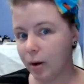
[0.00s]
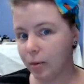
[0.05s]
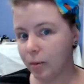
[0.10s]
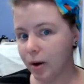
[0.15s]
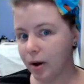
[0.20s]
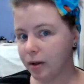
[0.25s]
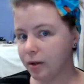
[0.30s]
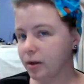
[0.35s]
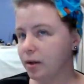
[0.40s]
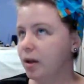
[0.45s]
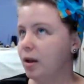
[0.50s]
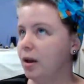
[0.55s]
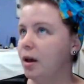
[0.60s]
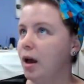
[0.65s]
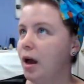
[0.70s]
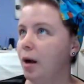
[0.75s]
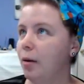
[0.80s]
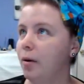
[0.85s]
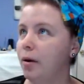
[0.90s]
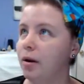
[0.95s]
you know, I want
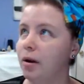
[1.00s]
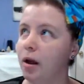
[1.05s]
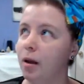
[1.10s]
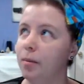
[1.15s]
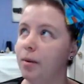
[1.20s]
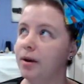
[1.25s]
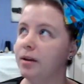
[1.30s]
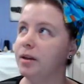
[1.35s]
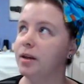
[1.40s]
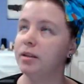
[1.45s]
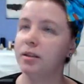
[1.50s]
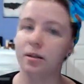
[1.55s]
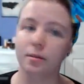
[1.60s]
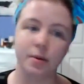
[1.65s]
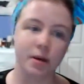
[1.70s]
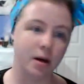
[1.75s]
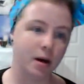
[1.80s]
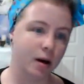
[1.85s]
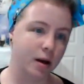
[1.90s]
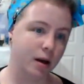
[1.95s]
all my
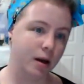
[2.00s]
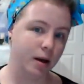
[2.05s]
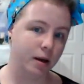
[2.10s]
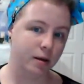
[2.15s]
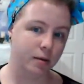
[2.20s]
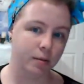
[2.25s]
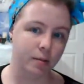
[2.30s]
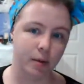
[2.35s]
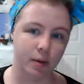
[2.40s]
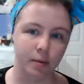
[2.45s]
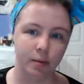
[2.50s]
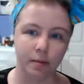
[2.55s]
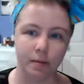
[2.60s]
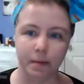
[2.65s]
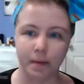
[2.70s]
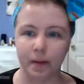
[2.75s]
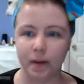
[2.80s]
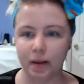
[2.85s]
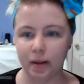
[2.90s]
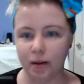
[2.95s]
debt to be gone, but
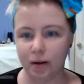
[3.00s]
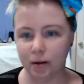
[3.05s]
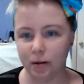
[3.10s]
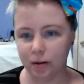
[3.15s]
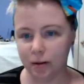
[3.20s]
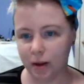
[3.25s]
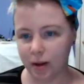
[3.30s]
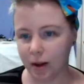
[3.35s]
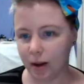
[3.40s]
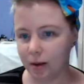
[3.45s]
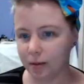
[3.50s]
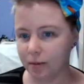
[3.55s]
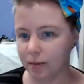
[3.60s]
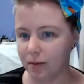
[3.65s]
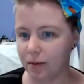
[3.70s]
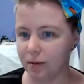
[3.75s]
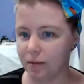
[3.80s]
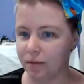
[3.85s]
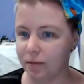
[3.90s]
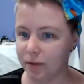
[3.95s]
you know, like
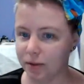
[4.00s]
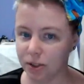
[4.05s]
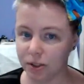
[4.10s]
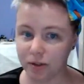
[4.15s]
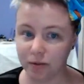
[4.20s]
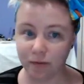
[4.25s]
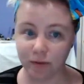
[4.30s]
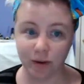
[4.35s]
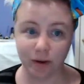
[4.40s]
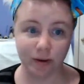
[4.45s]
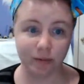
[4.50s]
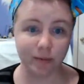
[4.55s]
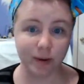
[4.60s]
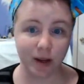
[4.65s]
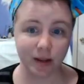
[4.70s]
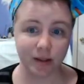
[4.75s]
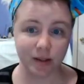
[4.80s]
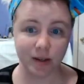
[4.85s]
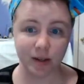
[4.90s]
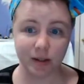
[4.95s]
for
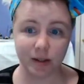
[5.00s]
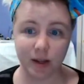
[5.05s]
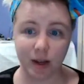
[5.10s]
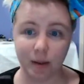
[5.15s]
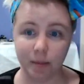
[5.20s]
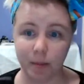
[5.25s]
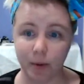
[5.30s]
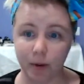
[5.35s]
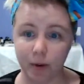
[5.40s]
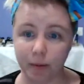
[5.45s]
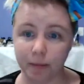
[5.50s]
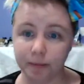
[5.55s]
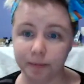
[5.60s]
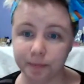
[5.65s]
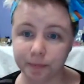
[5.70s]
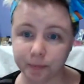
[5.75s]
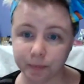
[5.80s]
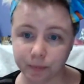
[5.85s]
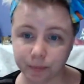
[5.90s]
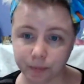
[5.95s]
as an example,
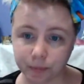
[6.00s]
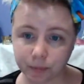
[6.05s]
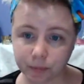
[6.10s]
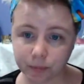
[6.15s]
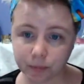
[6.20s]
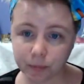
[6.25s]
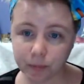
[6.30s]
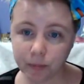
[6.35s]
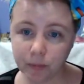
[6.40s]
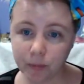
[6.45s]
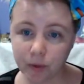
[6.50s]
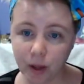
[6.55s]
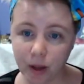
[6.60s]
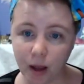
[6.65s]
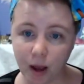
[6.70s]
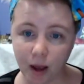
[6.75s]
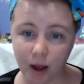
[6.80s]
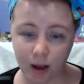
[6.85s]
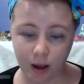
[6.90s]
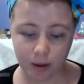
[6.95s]

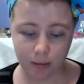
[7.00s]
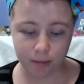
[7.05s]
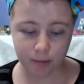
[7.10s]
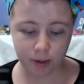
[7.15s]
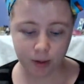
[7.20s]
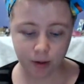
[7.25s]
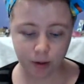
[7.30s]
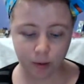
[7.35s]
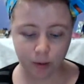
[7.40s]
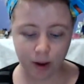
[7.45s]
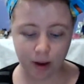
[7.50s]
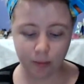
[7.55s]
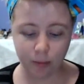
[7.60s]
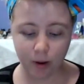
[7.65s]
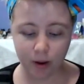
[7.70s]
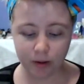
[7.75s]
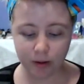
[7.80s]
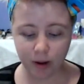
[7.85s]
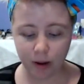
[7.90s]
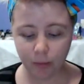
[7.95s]
you know,
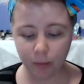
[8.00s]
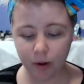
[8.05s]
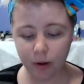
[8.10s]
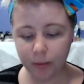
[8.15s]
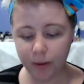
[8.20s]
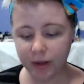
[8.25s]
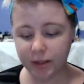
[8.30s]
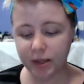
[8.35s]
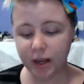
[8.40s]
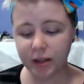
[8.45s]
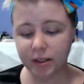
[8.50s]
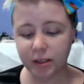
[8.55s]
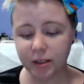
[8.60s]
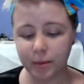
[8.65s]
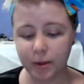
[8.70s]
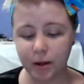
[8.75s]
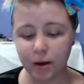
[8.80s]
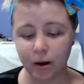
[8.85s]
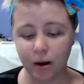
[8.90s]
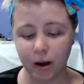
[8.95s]
I want all my debt
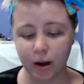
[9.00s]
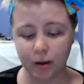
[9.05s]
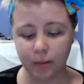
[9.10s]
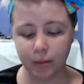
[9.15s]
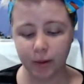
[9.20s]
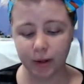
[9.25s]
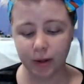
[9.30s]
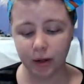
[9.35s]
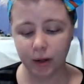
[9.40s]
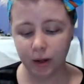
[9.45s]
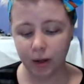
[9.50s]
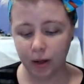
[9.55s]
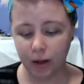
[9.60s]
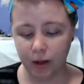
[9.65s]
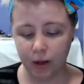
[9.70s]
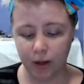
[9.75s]
to be gone, but